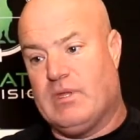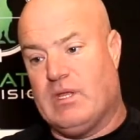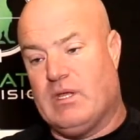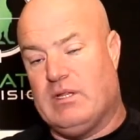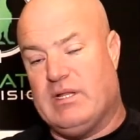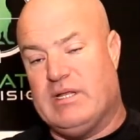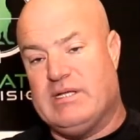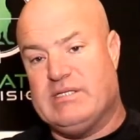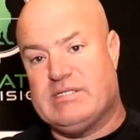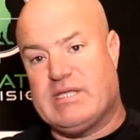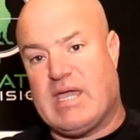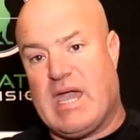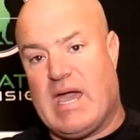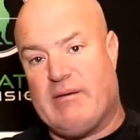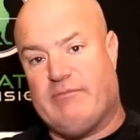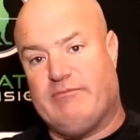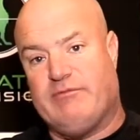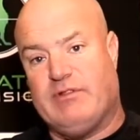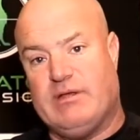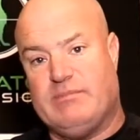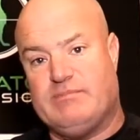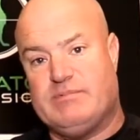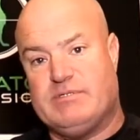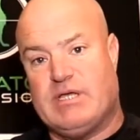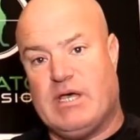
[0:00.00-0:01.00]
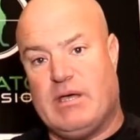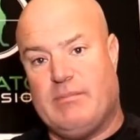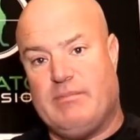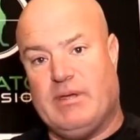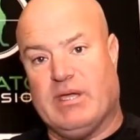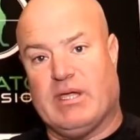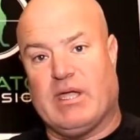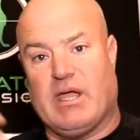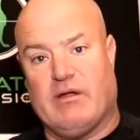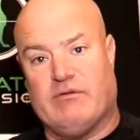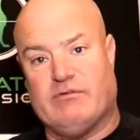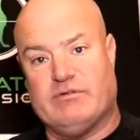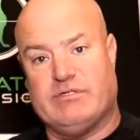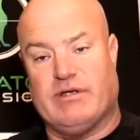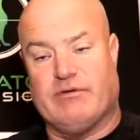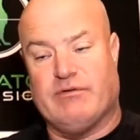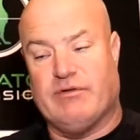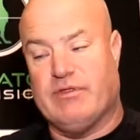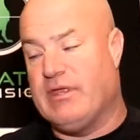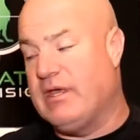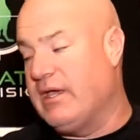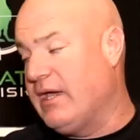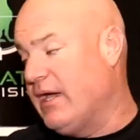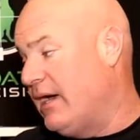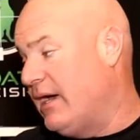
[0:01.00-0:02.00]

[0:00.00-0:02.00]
lens cap flips up, it covers everything